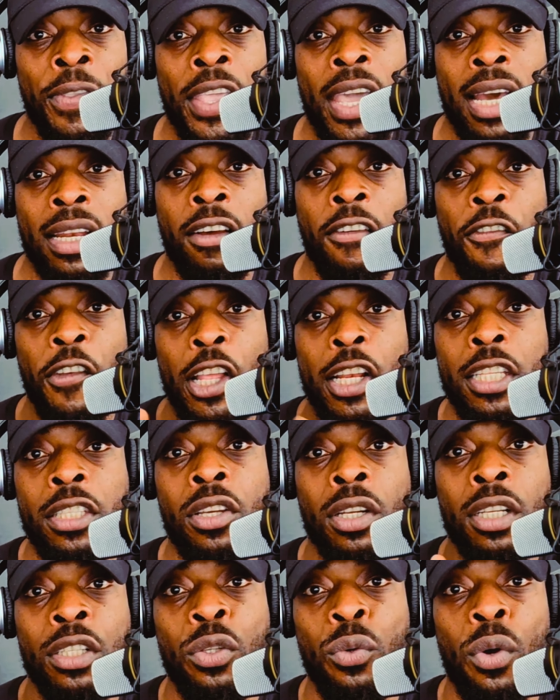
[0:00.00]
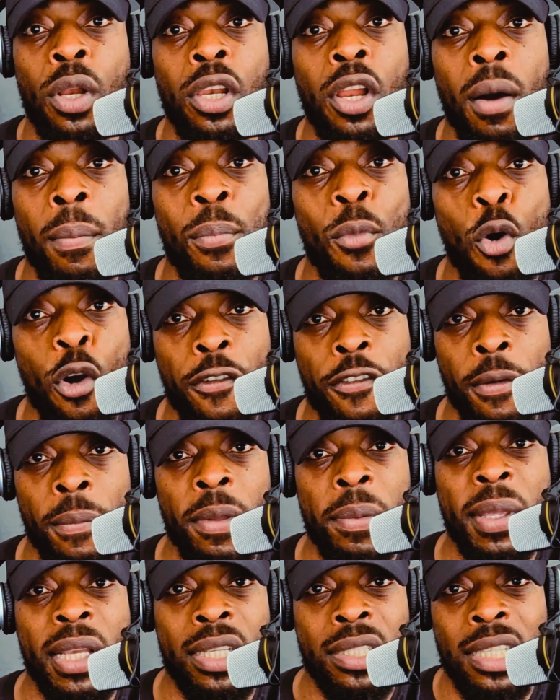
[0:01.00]
and I feel he's going to do a lot more for me
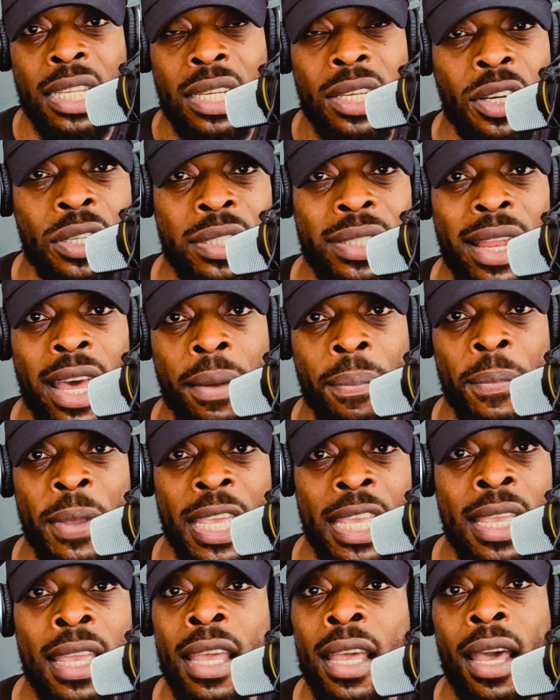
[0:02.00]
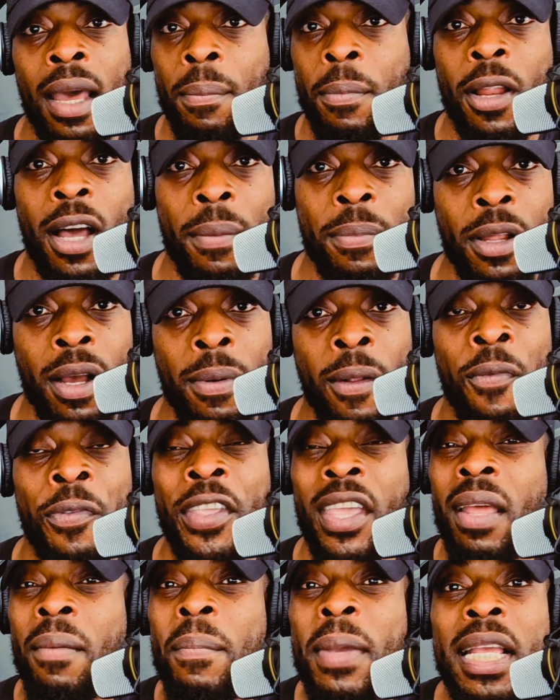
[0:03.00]
because he looks like me, and blah, blah, blah.
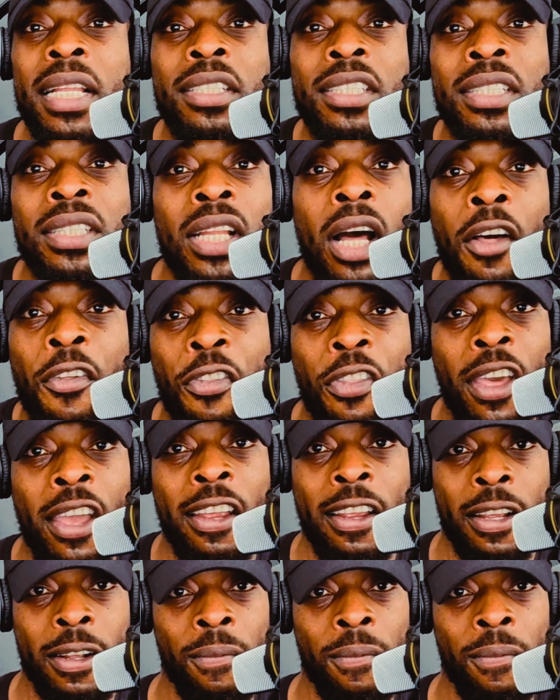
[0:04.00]
It means nothing.